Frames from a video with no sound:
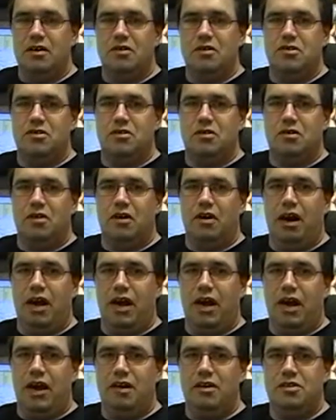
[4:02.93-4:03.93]
Shook our
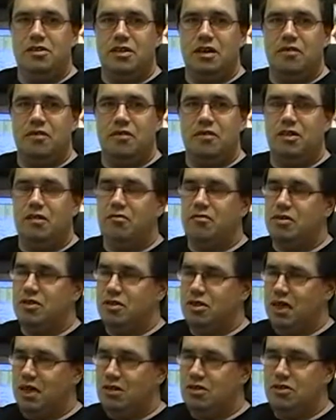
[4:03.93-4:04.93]
hands, everything
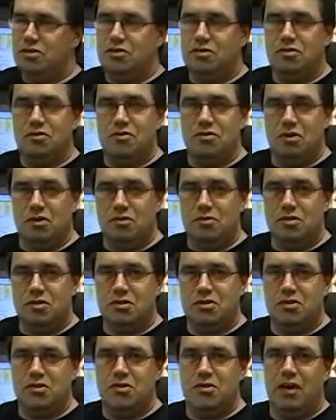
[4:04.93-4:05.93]
was yes sir, no
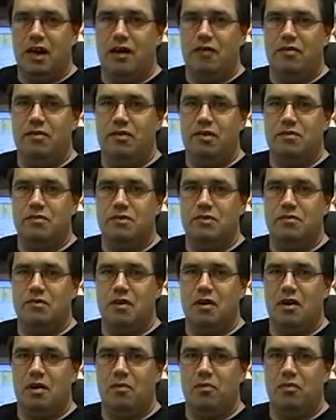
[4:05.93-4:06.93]
sir, everything was
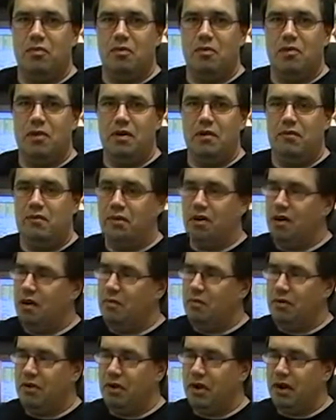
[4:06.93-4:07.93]
very appropriate, very
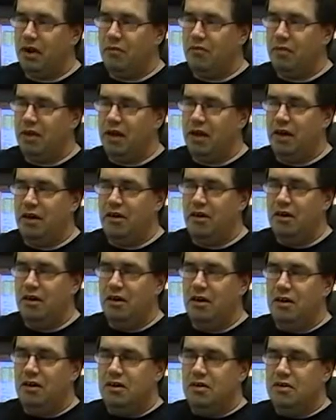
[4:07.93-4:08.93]
polite man.
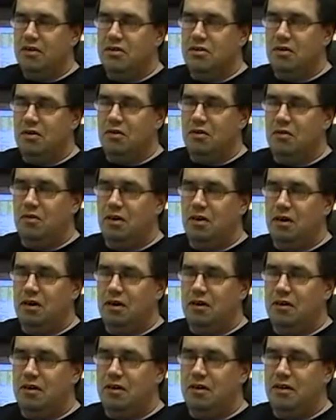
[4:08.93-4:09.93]

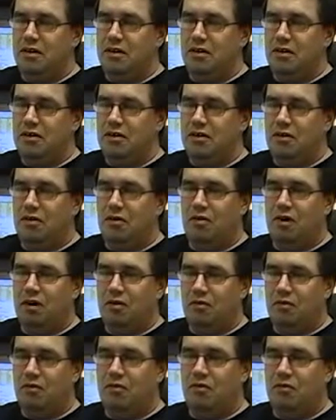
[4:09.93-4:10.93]
So, you know,
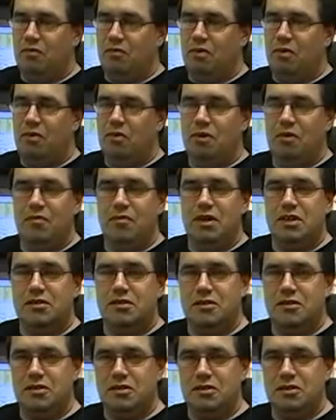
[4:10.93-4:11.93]
we're going to
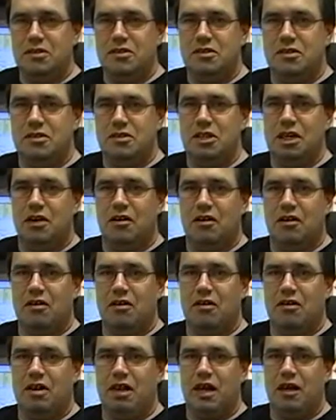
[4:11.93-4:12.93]
miss listening to Derek
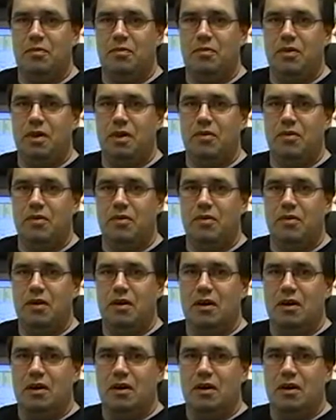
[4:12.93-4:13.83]
on Dayton People.